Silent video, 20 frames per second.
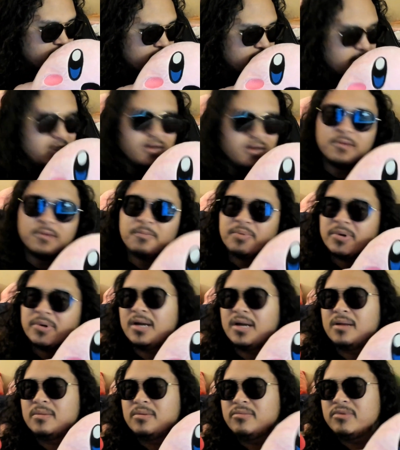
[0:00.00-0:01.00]
No
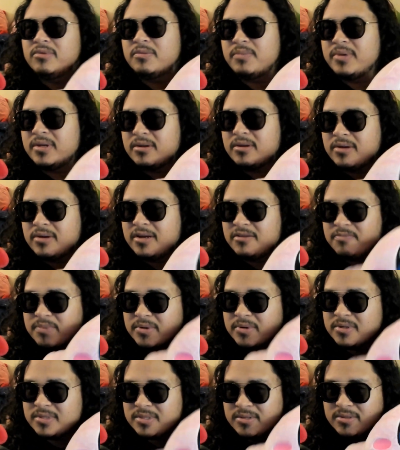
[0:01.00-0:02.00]
problem with being a creative
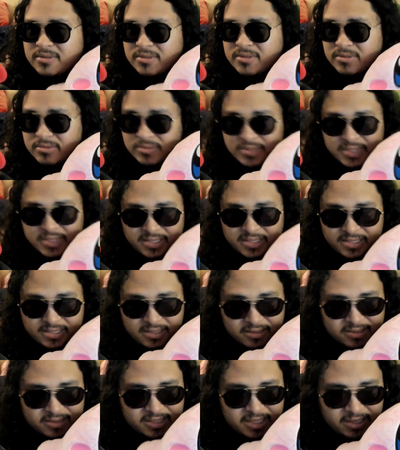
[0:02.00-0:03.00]
person who just
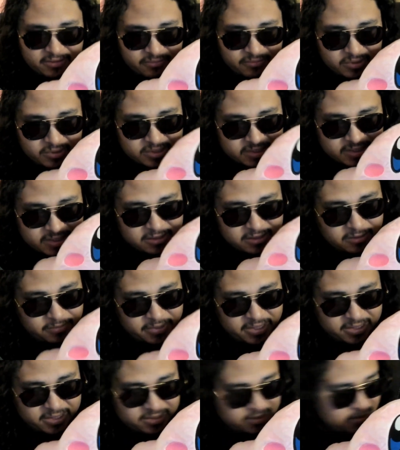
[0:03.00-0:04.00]
doesn't have one single
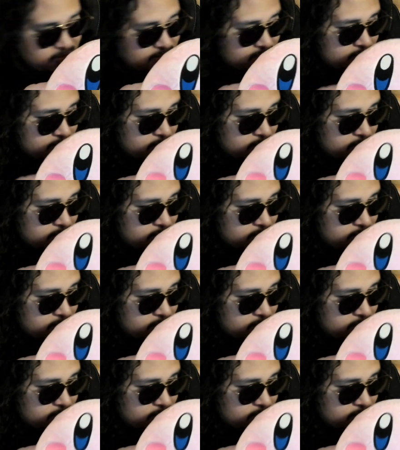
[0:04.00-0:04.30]
passion.